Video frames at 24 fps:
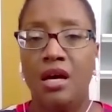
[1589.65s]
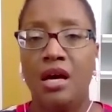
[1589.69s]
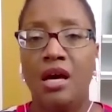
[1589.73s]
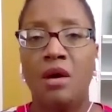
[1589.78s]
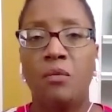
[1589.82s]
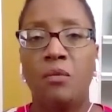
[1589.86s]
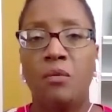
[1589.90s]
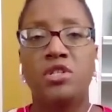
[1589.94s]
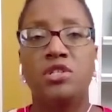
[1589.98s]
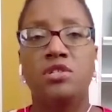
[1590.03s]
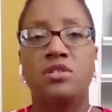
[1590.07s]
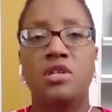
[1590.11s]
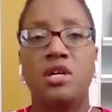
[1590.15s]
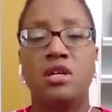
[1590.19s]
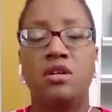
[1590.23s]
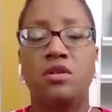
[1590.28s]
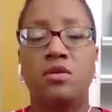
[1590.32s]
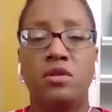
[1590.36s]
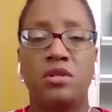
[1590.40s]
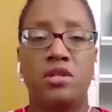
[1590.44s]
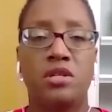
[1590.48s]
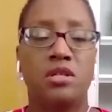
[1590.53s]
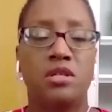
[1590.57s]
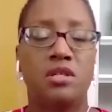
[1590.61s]
And when you say
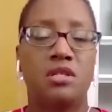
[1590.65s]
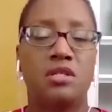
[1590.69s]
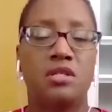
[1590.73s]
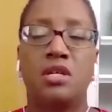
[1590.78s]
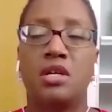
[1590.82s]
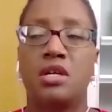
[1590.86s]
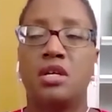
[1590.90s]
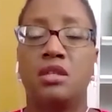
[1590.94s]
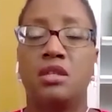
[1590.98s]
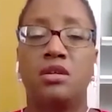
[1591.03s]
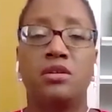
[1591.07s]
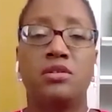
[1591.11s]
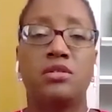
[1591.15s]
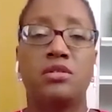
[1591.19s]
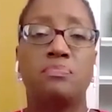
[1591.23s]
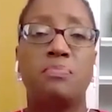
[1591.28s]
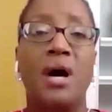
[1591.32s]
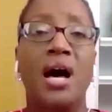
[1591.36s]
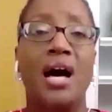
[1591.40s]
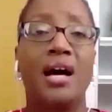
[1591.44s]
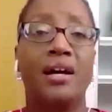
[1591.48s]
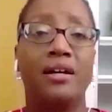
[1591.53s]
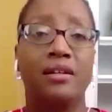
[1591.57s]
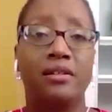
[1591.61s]
Northern Kentucky, there's
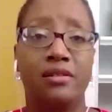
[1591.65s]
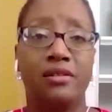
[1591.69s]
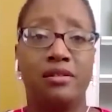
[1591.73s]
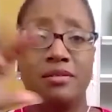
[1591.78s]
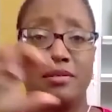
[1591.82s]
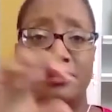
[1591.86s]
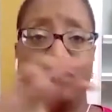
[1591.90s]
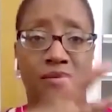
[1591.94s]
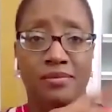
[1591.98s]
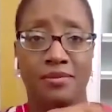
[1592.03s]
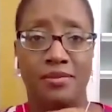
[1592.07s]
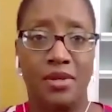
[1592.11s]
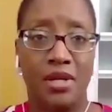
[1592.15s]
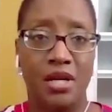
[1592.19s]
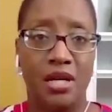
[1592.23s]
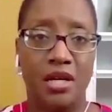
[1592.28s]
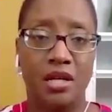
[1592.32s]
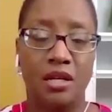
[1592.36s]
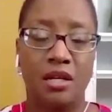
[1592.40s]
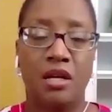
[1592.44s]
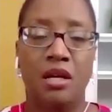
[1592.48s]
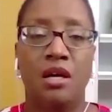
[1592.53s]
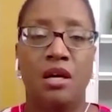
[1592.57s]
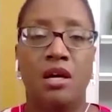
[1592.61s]
pockets,
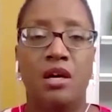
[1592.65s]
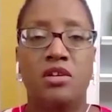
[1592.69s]
right?